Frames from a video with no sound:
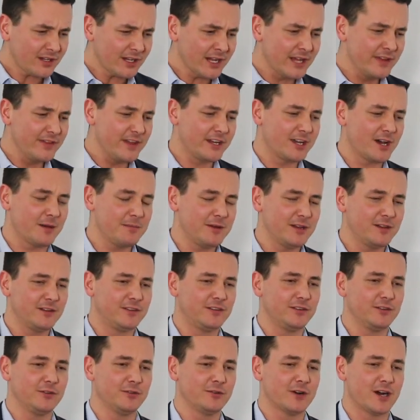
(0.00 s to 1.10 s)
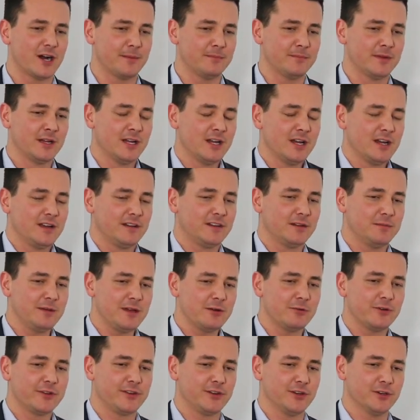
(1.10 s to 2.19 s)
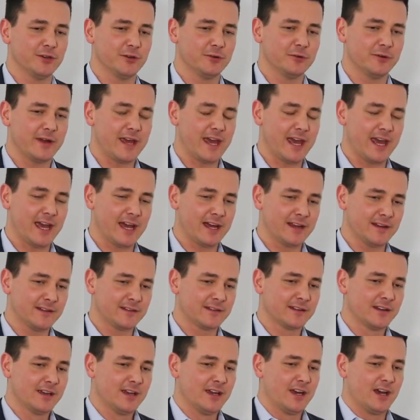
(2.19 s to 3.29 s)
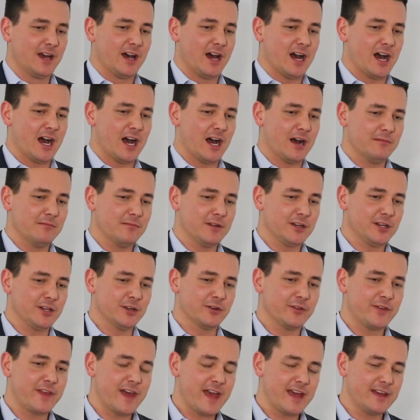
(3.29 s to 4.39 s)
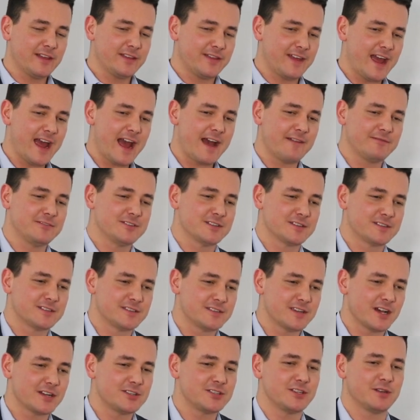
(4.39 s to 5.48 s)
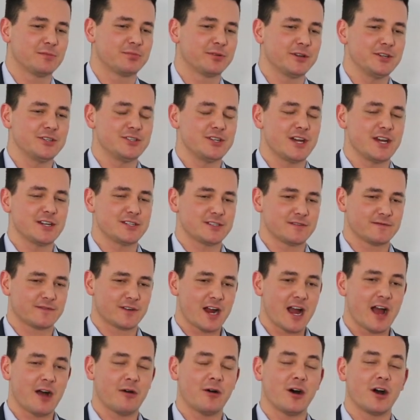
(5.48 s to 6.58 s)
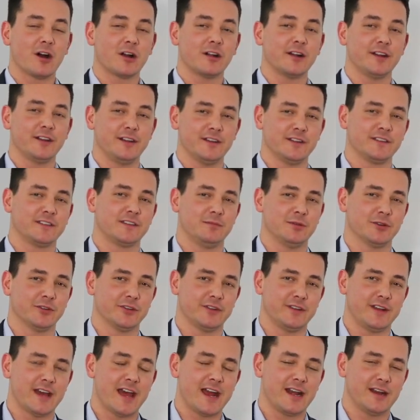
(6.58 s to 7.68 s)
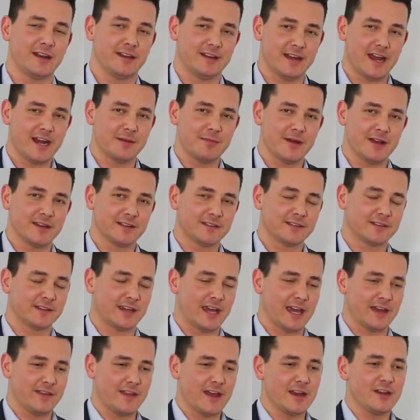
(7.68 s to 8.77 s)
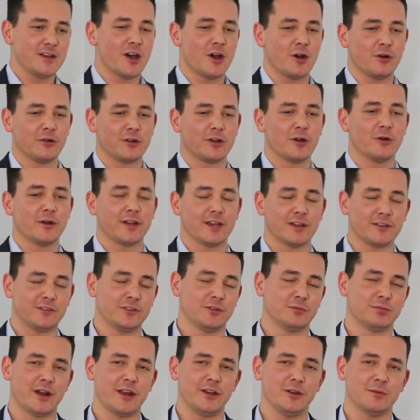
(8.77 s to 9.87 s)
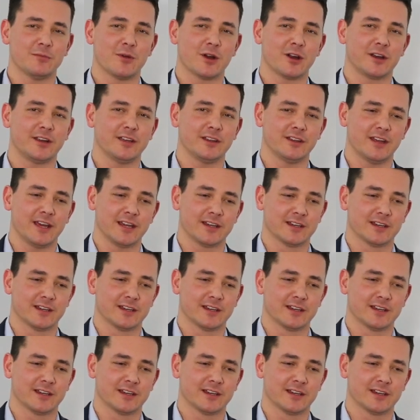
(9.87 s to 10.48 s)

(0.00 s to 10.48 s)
and they come in to meet with you, and they have just such an appreciation for how hard it is to build a database, and they know going into a brand new market,